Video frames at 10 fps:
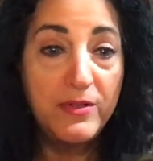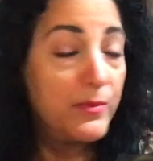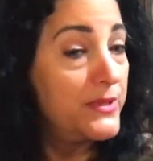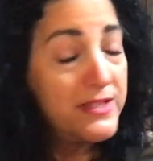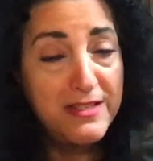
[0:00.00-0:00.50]

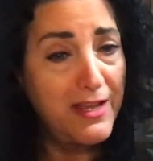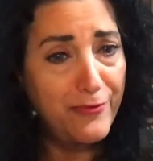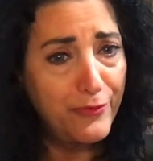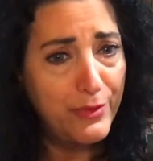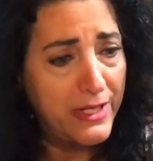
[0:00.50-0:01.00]
but it's not
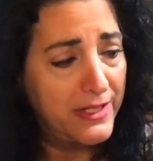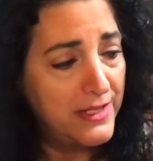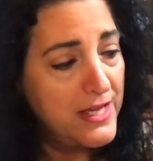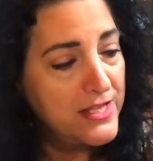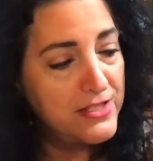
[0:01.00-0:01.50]
fruity.
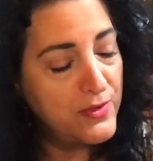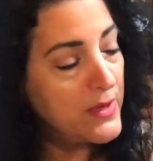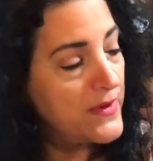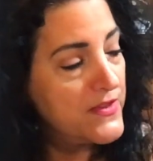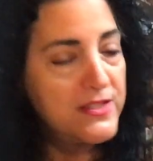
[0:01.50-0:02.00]
So
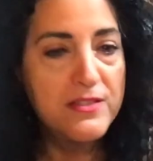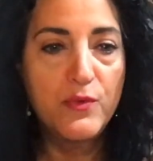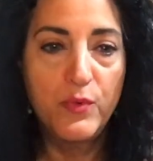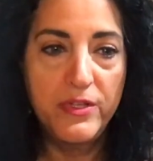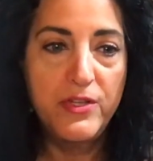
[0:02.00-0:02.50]
anyway, this is a
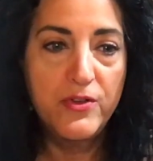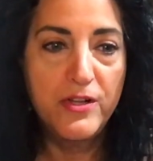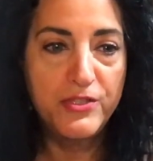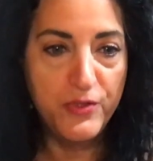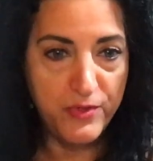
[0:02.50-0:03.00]
really good
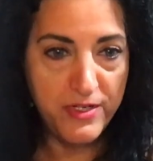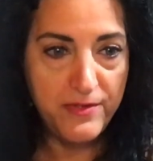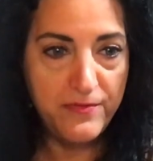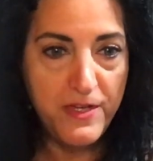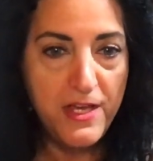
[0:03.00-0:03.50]

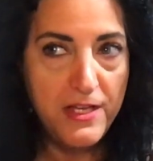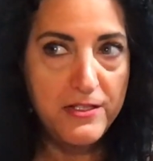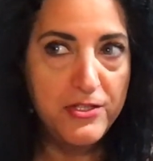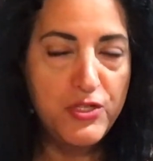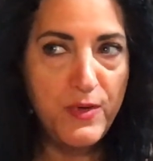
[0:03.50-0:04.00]
alternative
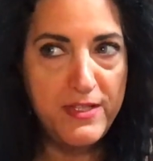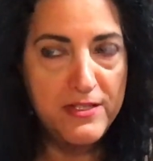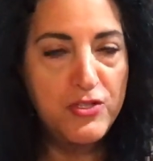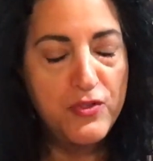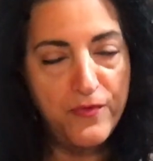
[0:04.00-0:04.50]
to
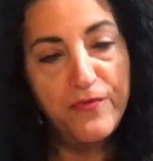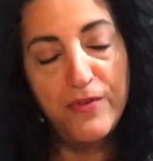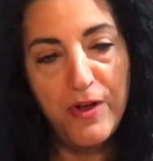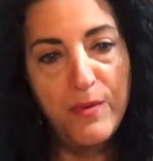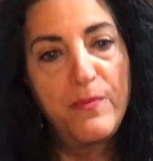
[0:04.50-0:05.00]
transition
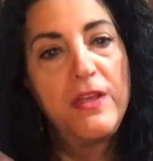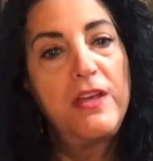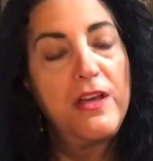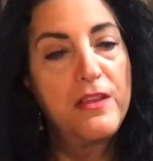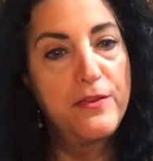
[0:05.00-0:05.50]
from
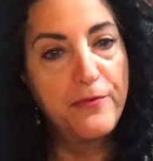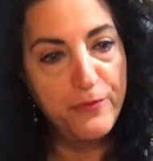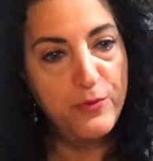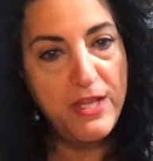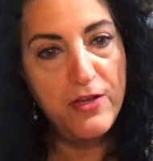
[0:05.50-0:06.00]
the
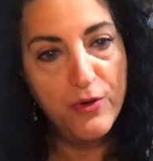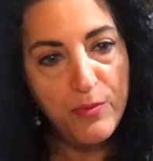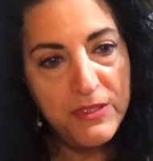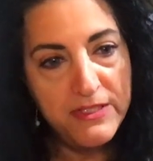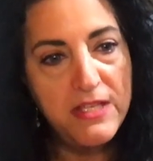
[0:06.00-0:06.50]
fruity
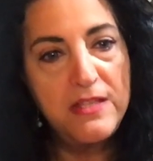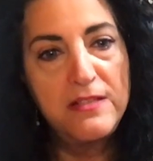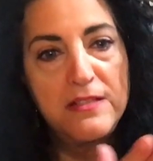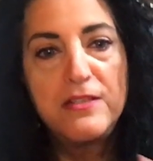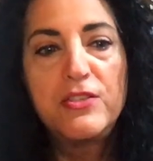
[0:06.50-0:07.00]
herbal teas
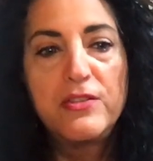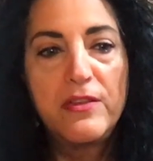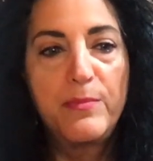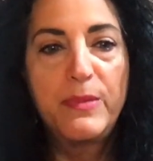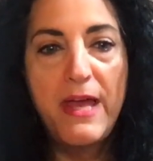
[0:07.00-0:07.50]
into
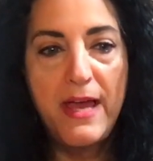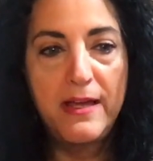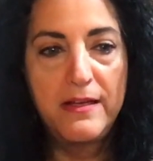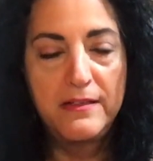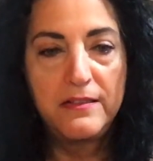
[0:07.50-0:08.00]
that
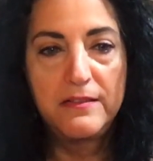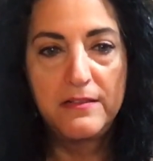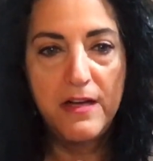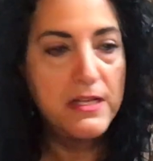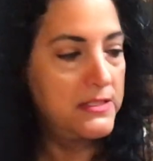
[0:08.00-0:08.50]
black
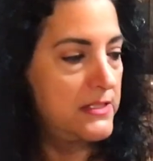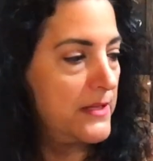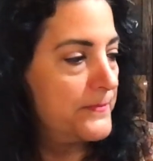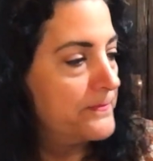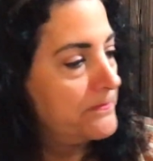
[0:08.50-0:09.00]
iced tea.
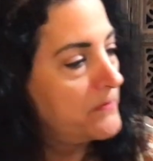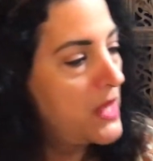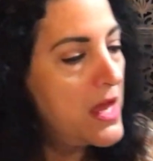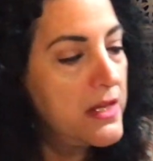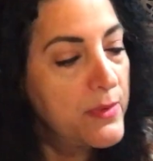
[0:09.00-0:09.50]

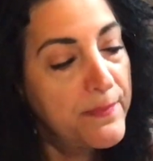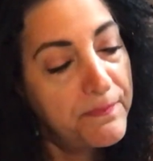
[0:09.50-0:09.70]
Anyway,